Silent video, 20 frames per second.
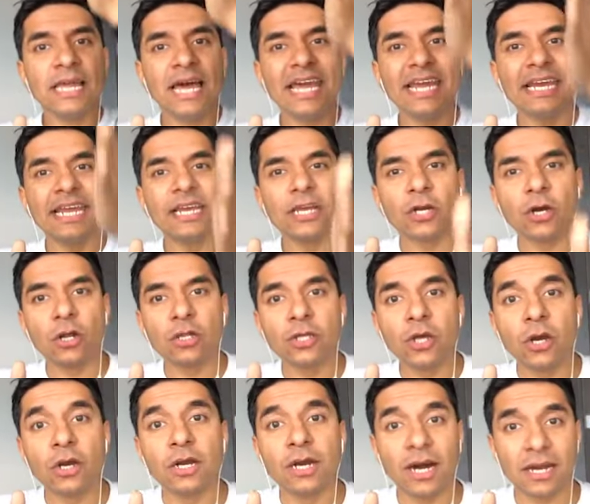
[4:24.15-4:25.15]
lining called
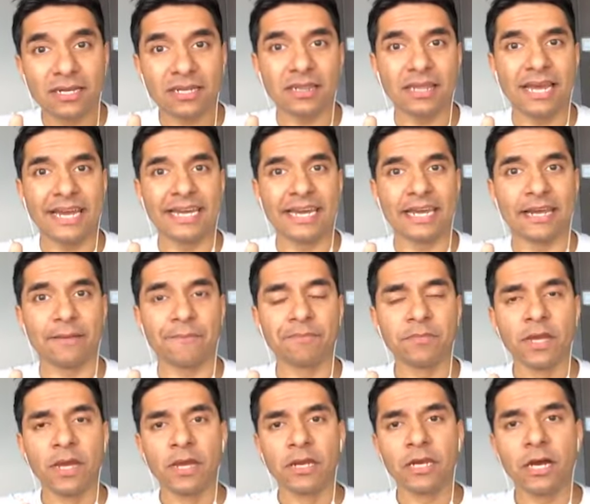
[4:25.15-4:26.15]
your gut lining.